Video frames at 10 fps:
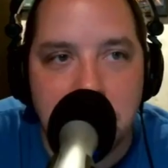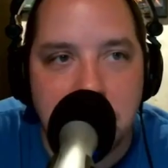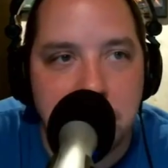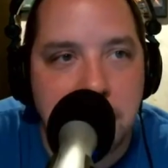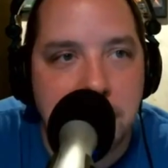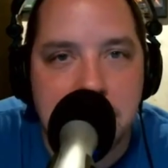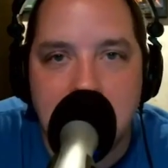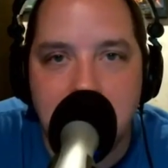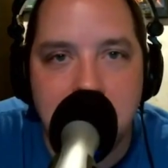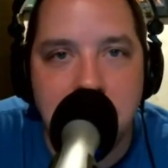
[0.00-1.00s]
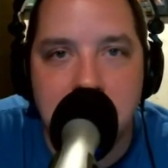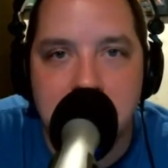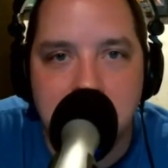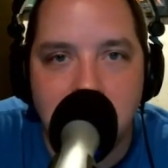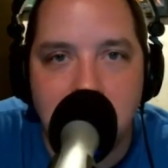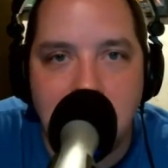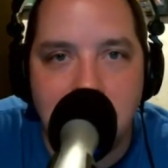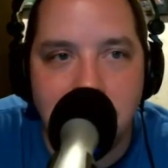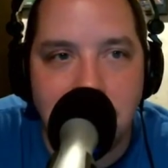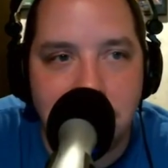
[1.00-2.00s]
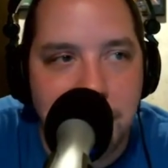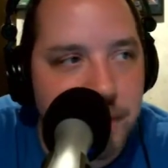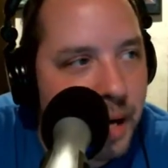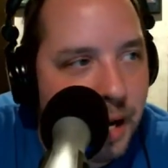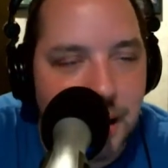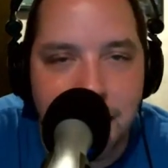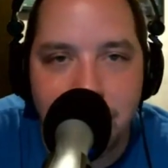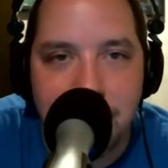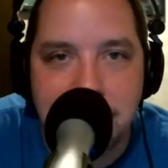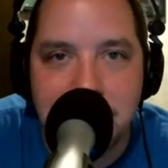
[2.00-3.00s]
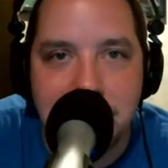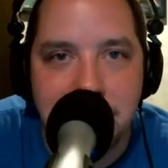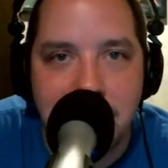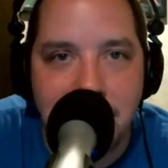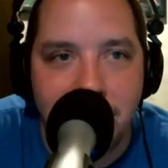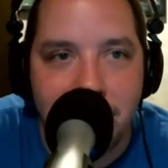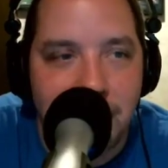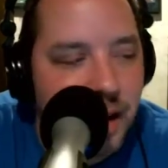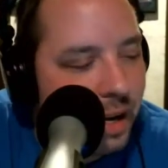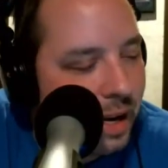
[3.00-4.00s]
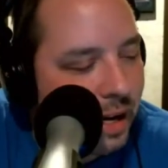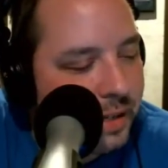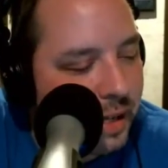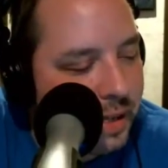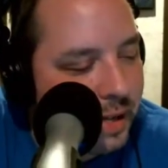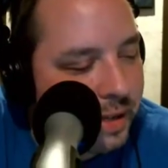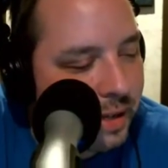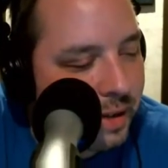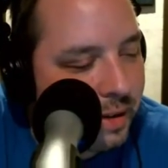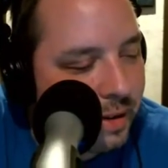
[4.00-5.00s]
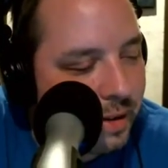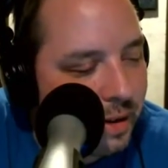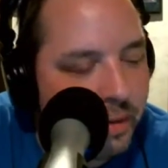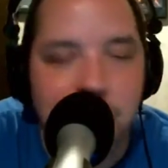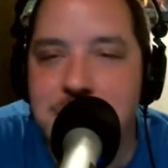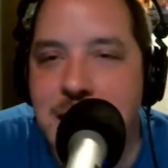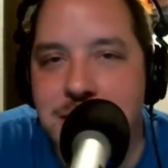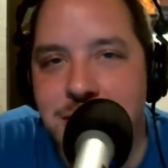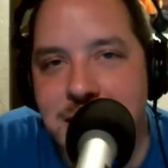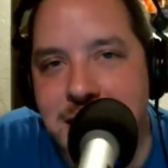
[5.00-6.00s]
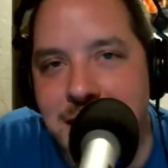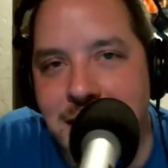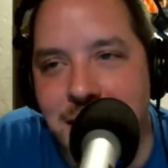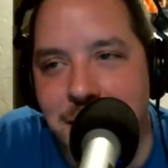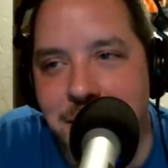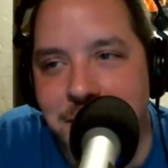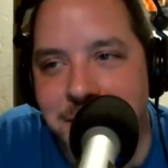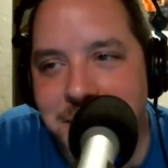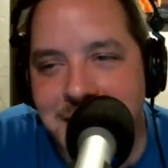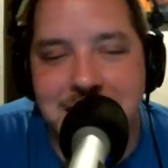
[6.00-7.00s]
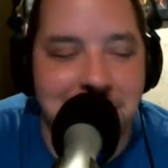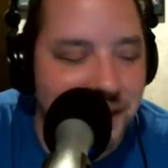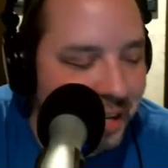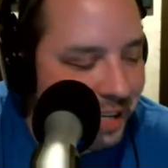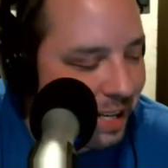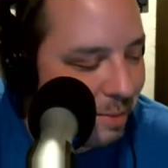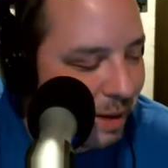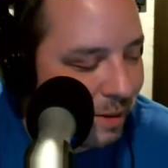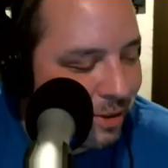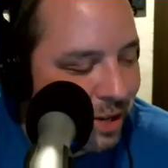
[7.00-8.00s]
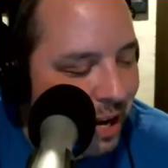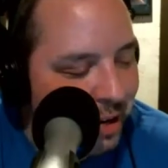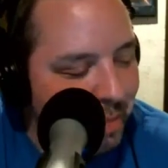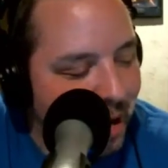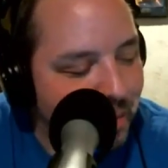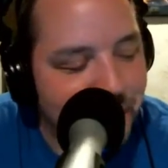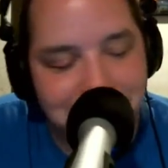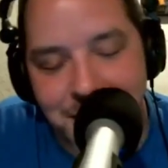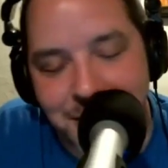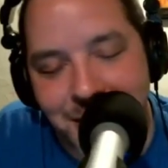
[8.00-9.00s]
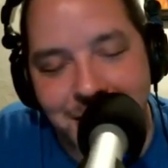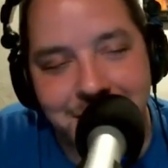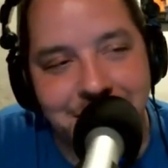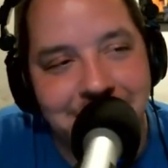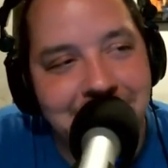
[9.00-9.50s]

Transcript: it because everything is so loud around me. But I literally did yell, and I sent that to. It was actually he's gonna kill me for shouting him out, but Sir Cardinal.